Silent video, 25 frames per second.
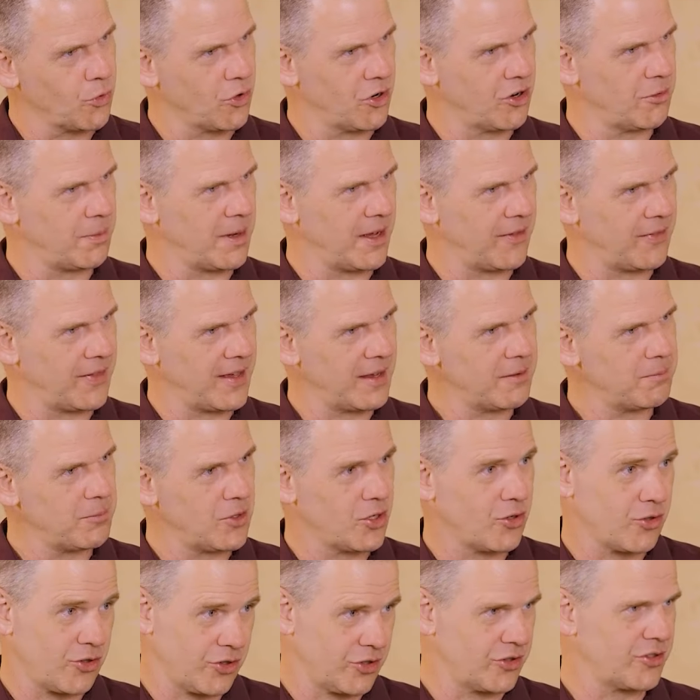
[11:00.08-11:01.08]
to worry about that
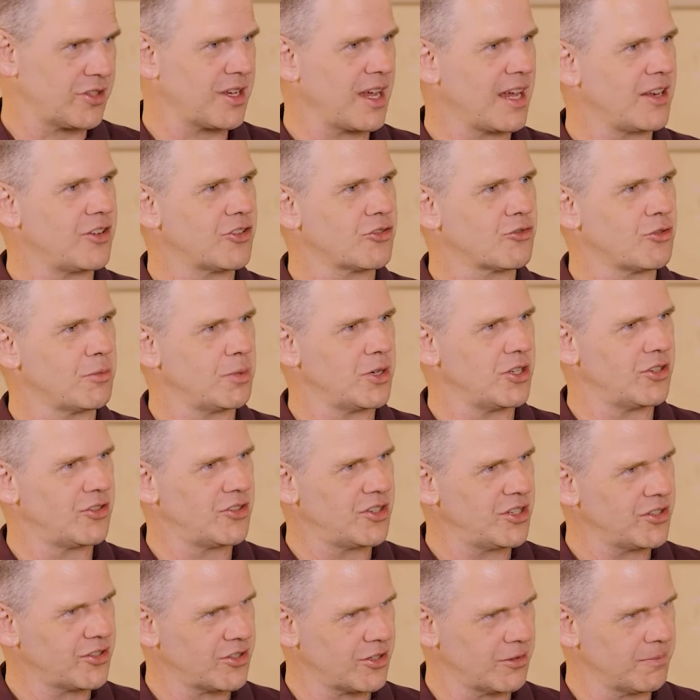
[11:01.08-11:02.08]
because it's a distributed
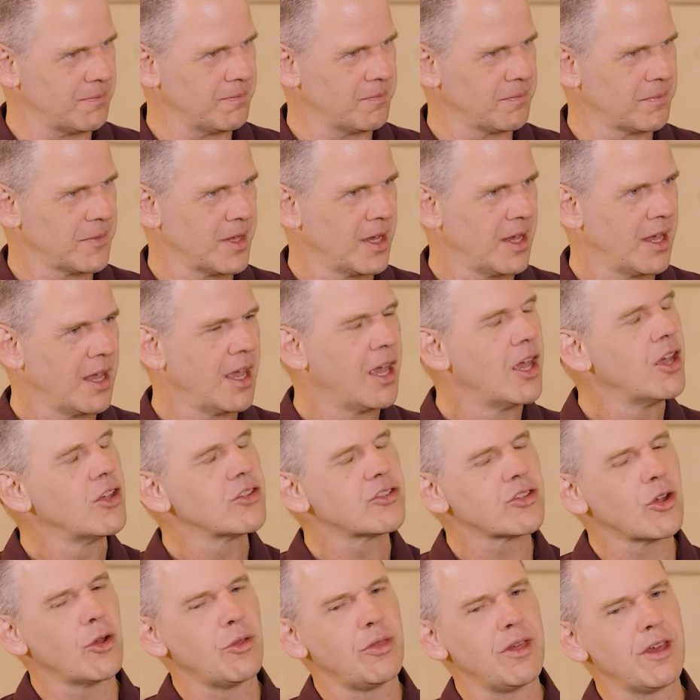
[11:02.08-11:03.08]
system.
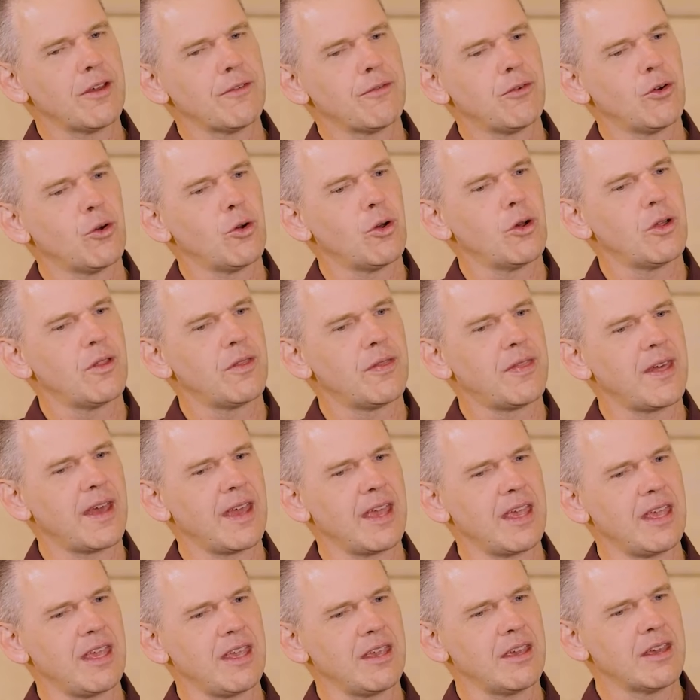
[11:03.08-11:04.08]
So therefore,
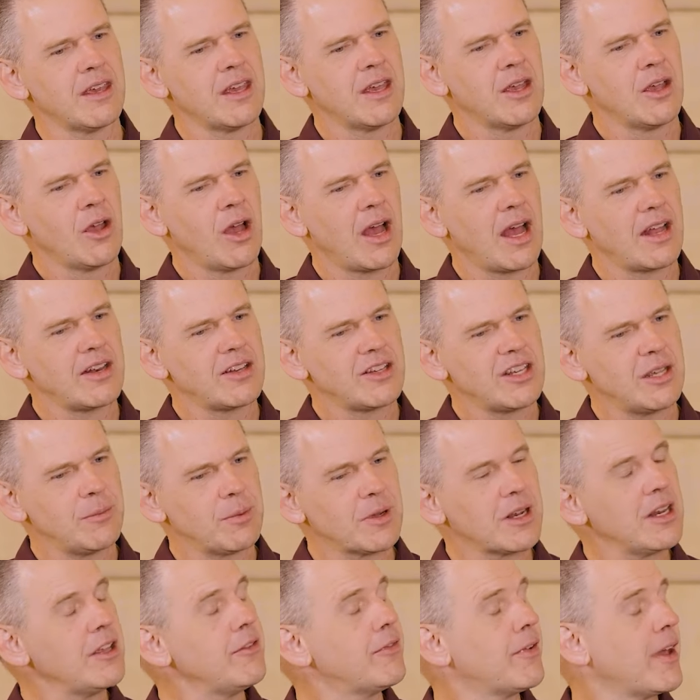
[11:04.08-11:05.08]
they
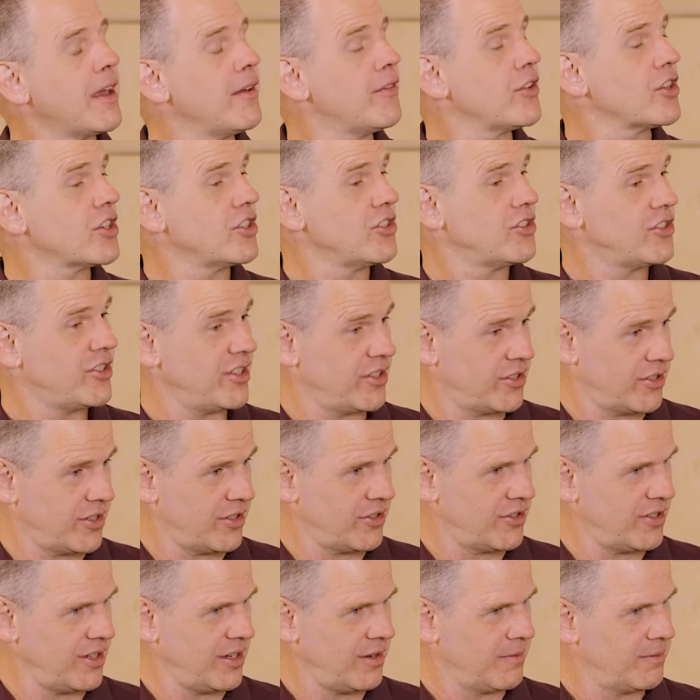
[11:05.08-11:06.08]
typically favor
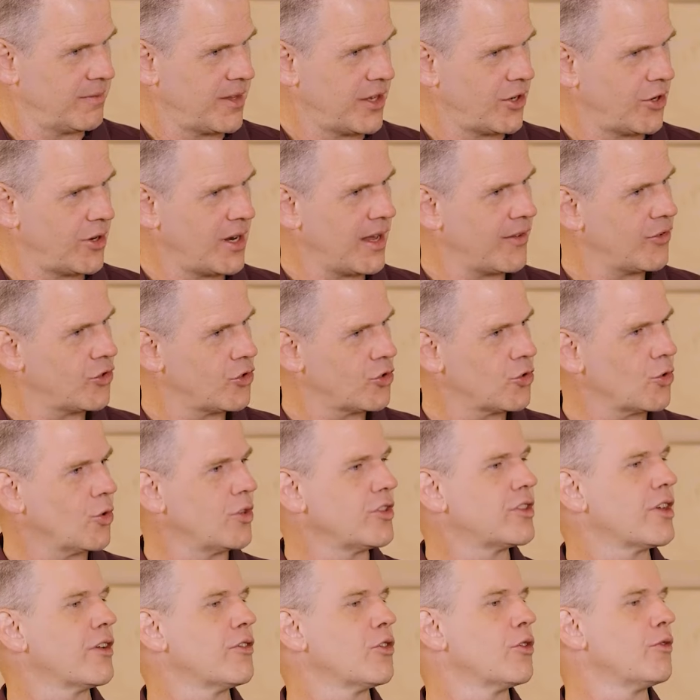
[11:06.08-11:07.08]
consistency. They don't have a
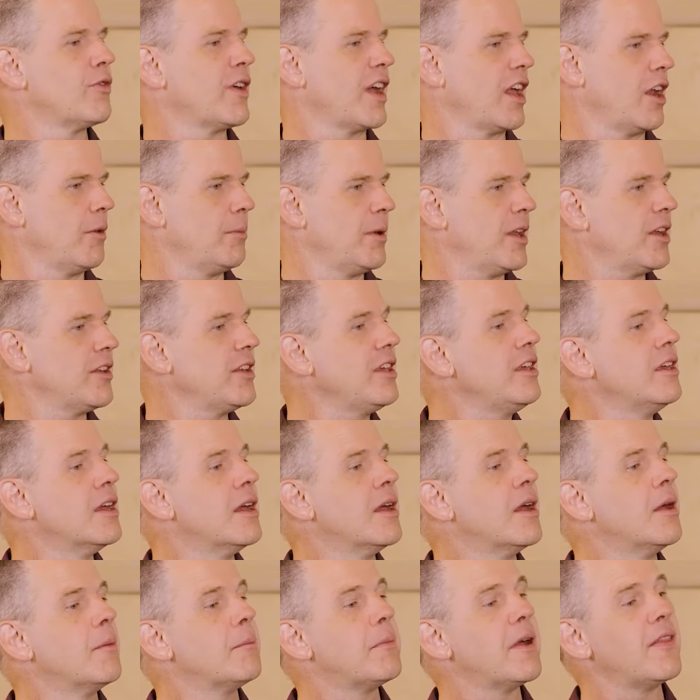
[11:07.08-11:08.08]
choice over availability,
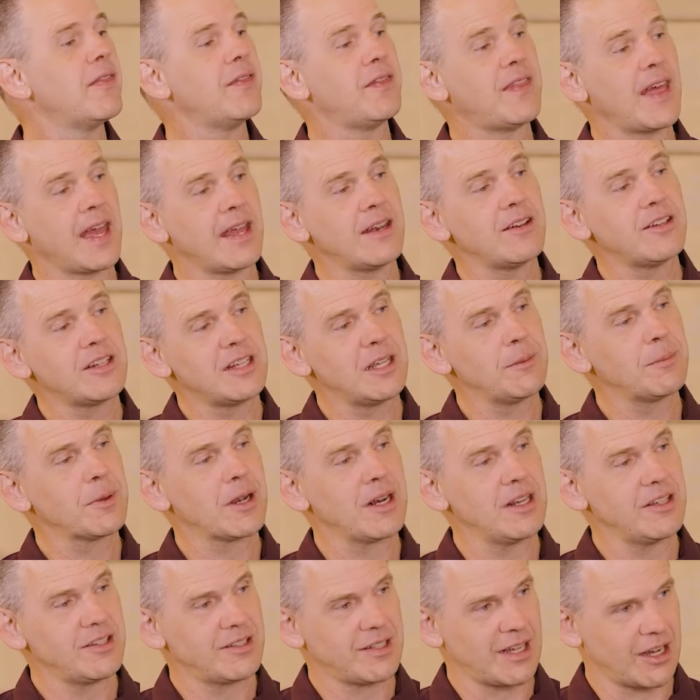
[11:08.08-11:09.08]
but that
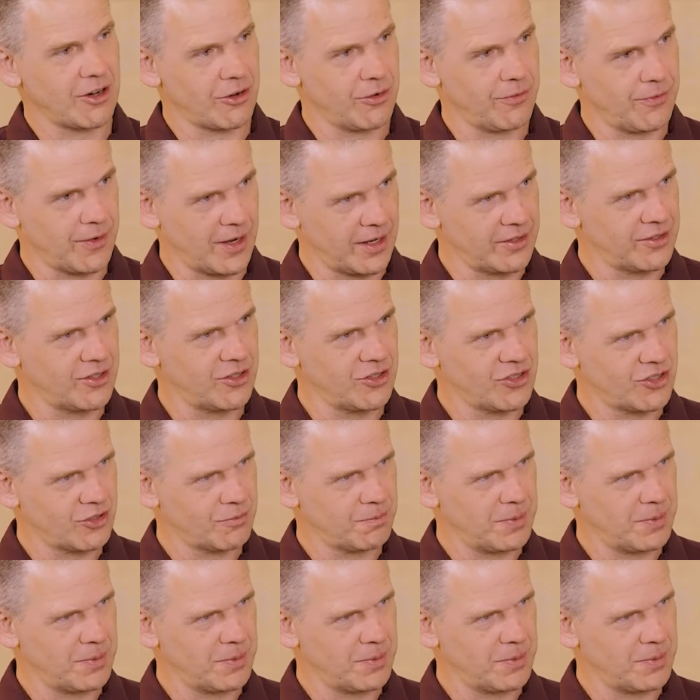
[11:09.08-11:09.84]
typically sacrifices